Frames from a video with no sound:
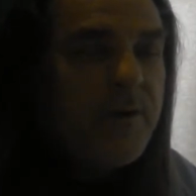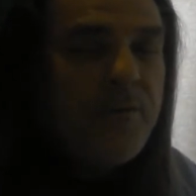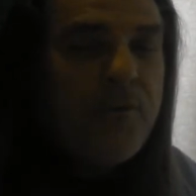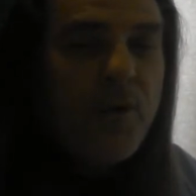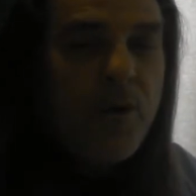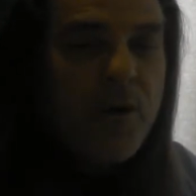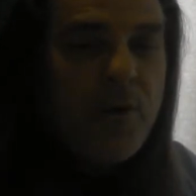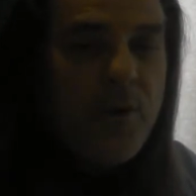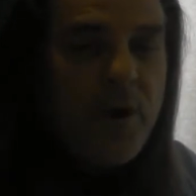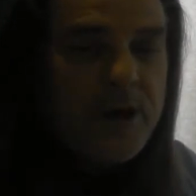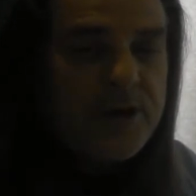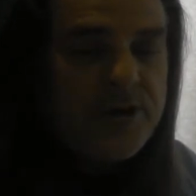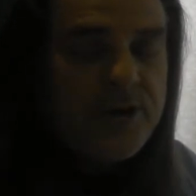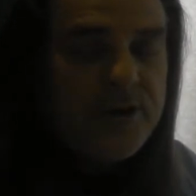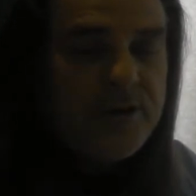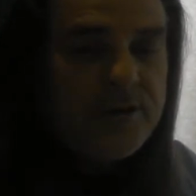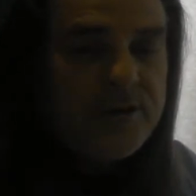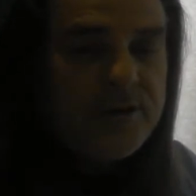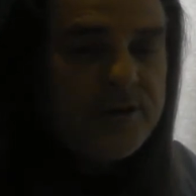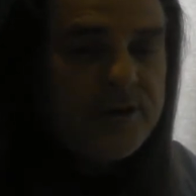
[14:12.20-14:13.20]

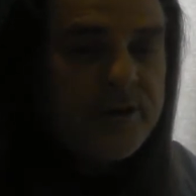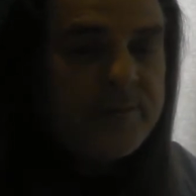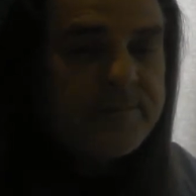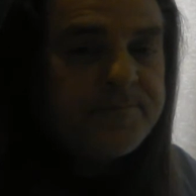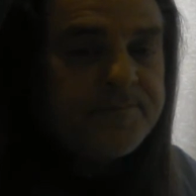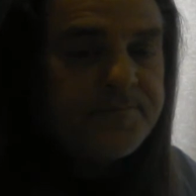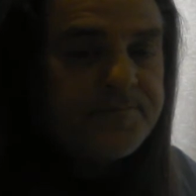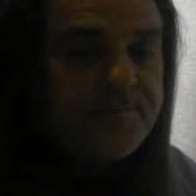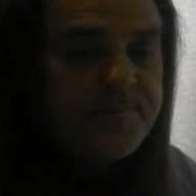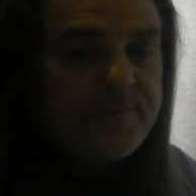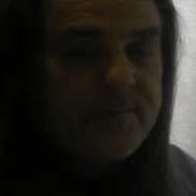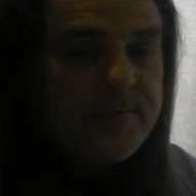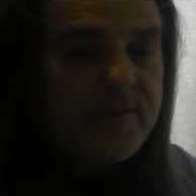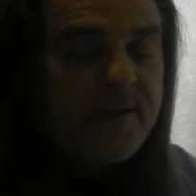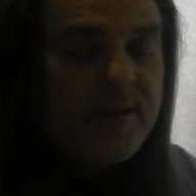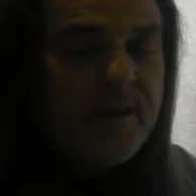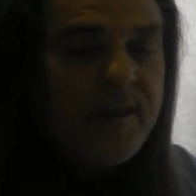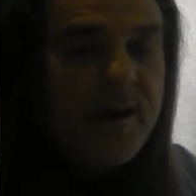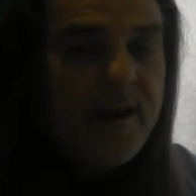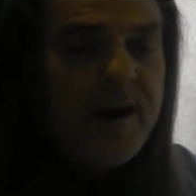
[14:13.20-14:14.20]
questions.
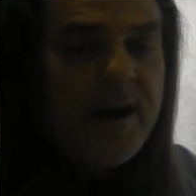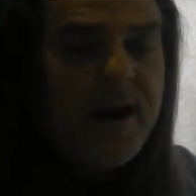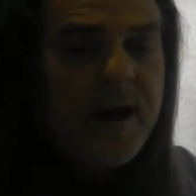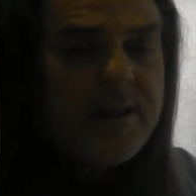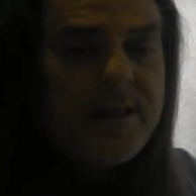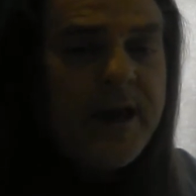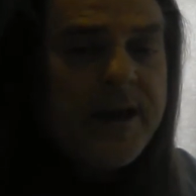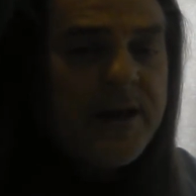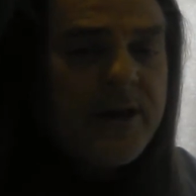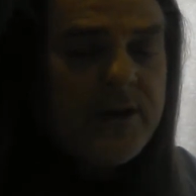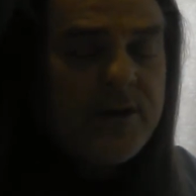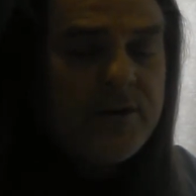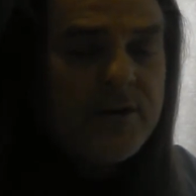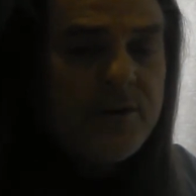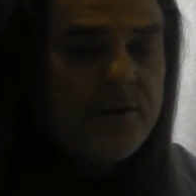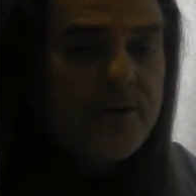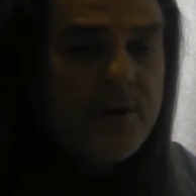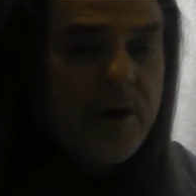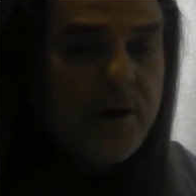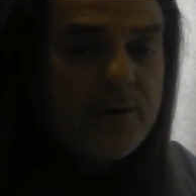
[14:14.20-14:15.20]
I'd like you to do
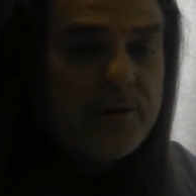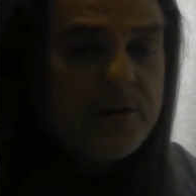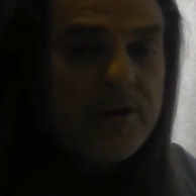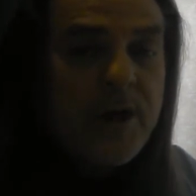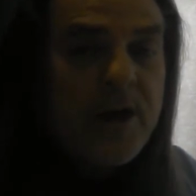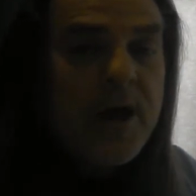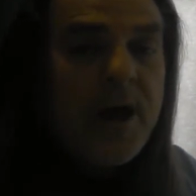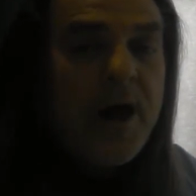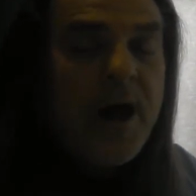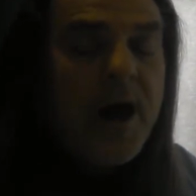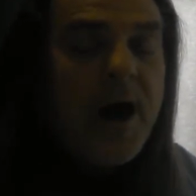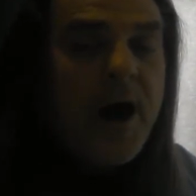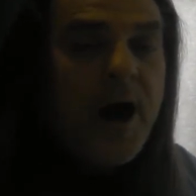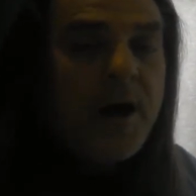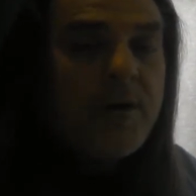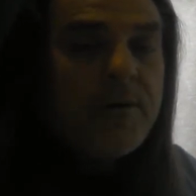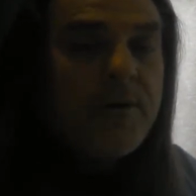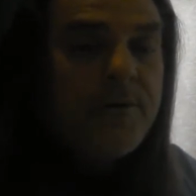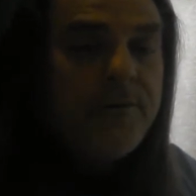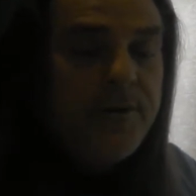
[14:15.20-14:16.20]
those. I'll
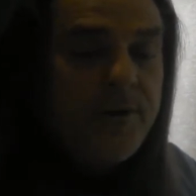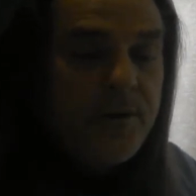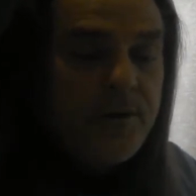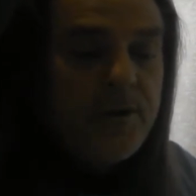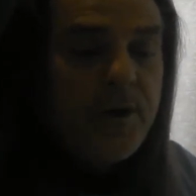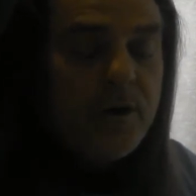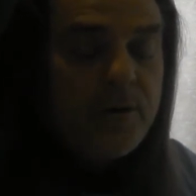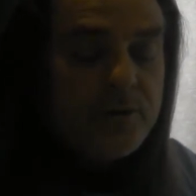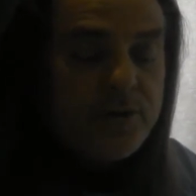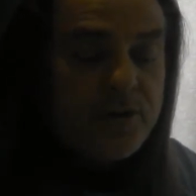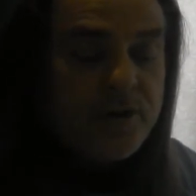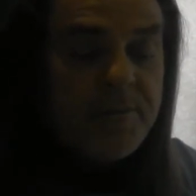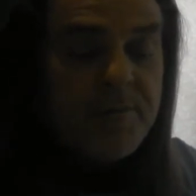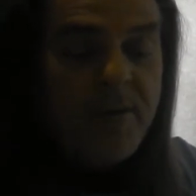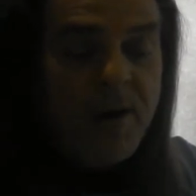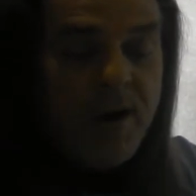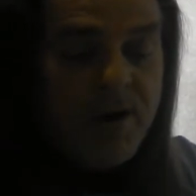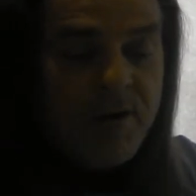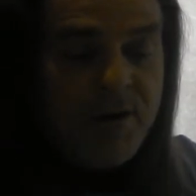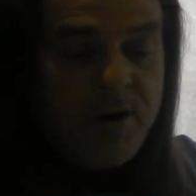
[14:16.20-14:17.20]
review those
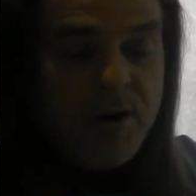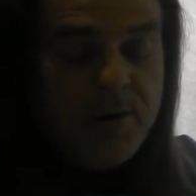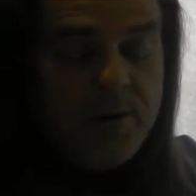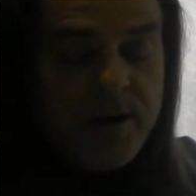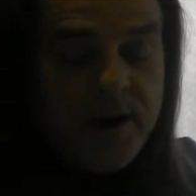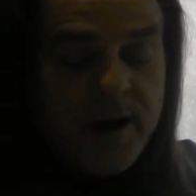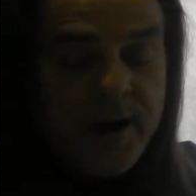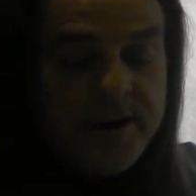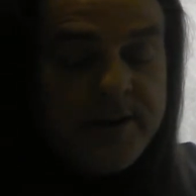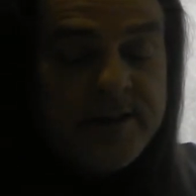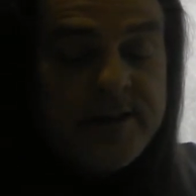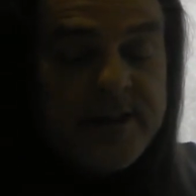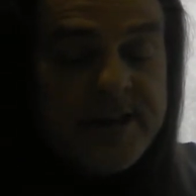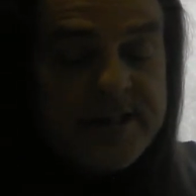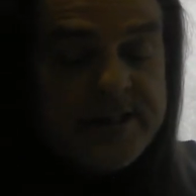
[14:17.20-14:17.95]
tomorrow. This is